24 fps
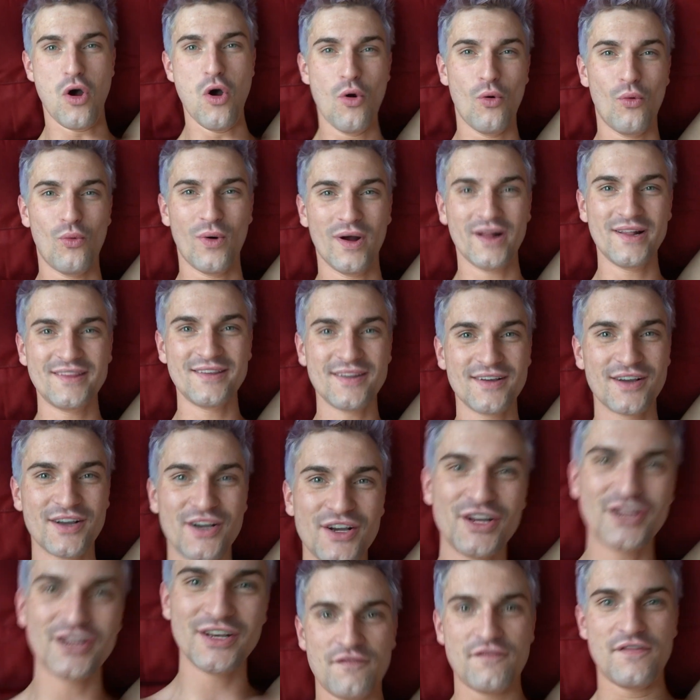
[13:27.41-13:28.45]
what's a
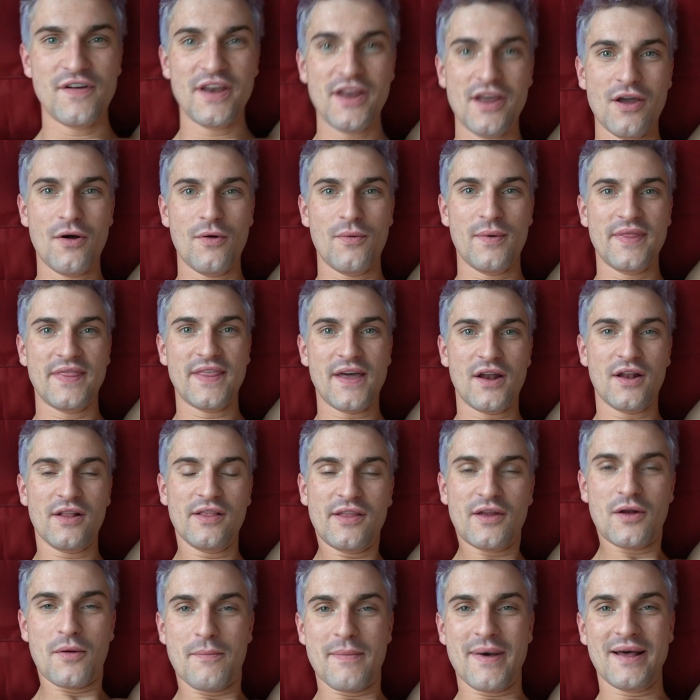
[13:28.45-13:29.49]
good video without a
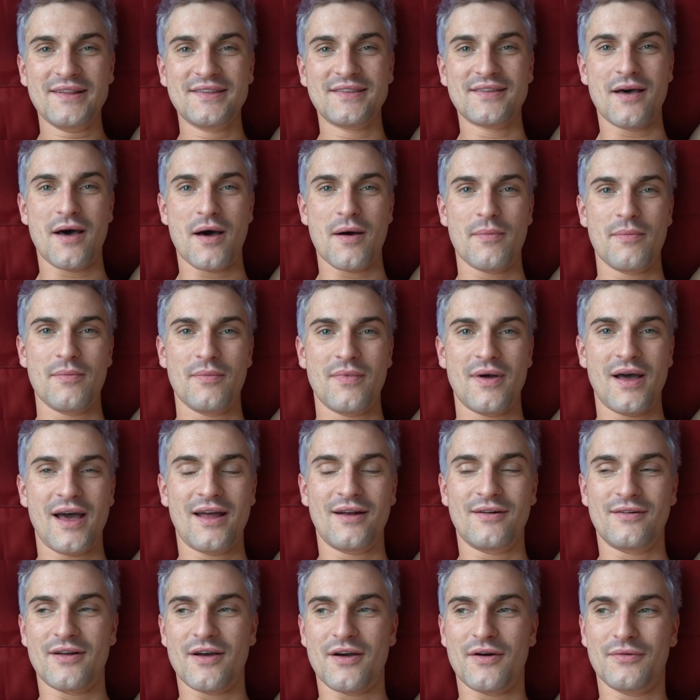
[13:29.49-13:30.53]
little mess up? I
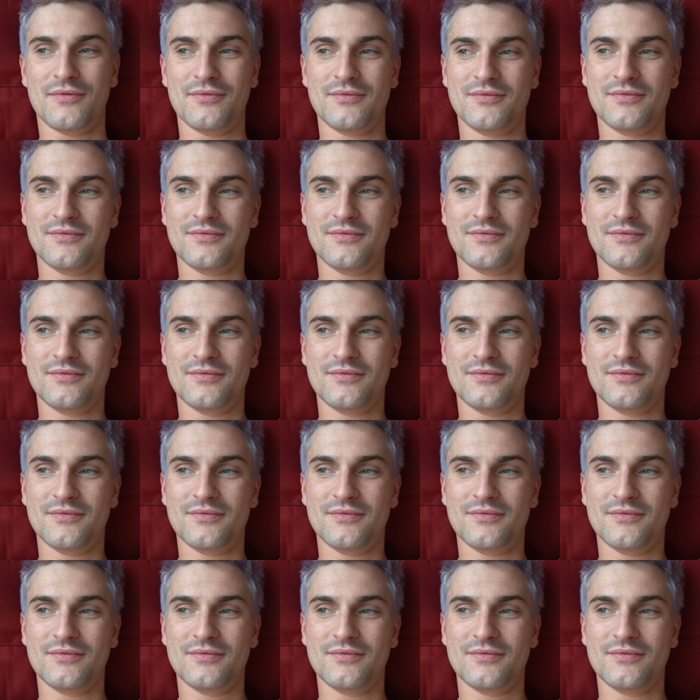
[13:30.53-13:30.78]
don't know.